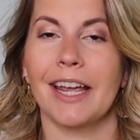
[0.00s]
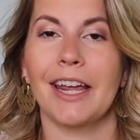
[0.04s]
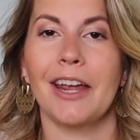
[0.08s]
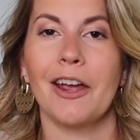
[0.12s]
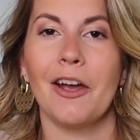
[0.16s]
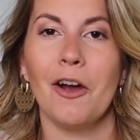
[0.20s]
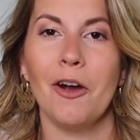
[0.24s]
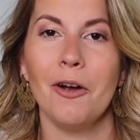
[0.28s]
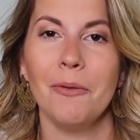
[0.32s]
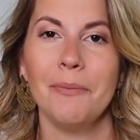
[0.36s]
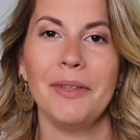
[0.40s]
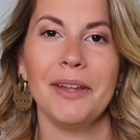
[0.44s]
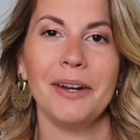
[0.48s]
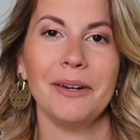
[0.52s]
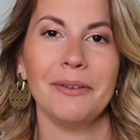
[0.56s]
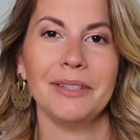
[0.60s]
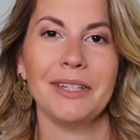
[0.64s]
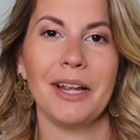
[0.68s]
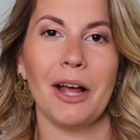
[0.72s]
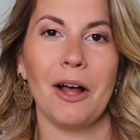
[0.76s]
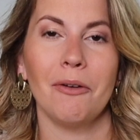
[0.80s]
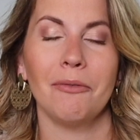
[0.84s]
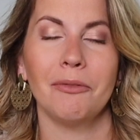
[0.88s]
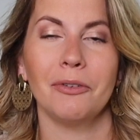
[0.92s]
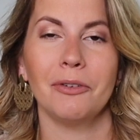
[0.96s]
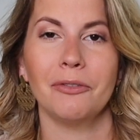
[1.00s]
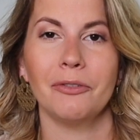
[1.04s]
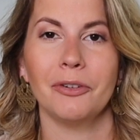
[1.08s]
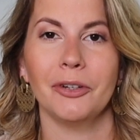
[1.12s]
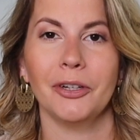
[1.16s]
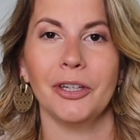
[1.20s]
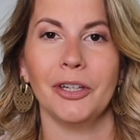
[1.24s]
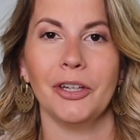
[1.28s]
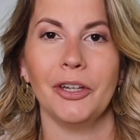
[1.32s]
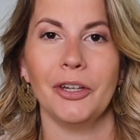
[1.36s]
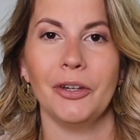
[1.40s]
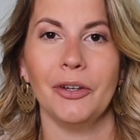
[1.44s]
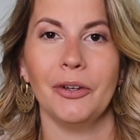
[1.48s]
I hope that it was helpful
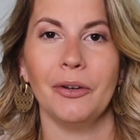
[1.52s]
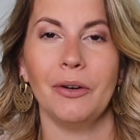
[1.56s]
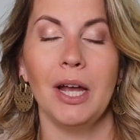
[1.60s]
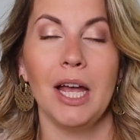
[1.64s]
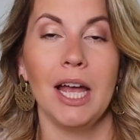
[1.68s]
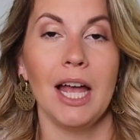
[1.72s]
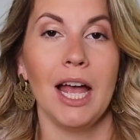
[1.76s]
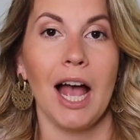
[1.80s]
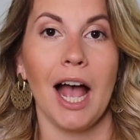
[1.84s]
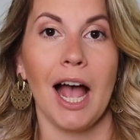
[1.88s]
for you.